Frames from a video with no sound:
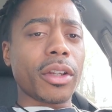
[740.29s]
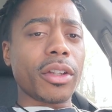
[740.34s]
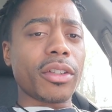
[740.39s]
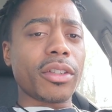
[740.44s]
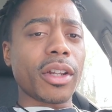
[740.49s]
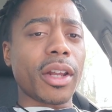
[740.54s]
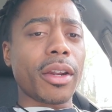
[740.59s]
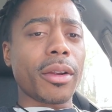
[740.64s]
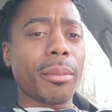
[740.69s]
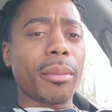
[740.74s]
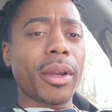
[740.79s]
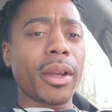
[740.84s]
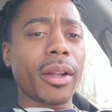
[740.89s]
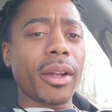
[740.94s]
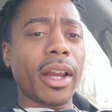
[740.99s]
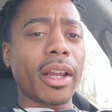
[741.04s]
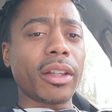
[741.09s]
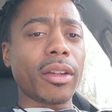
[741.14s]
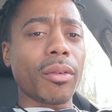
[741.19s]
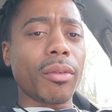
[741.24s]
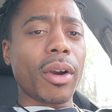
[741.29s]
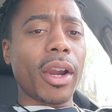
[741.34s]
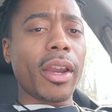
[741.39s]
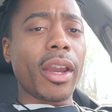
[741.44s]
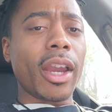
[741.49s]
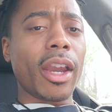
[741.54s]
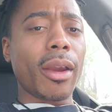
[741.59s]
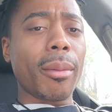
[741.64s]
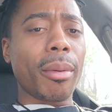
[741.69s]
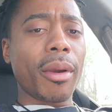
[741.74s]
instead of being like the right
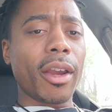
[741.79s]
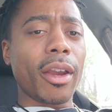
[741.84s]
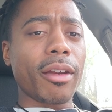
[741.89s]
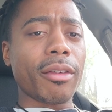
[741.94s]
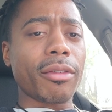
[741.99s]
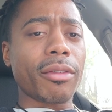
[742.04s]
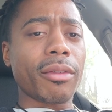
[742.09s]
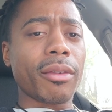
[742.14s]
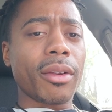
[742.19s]
hand path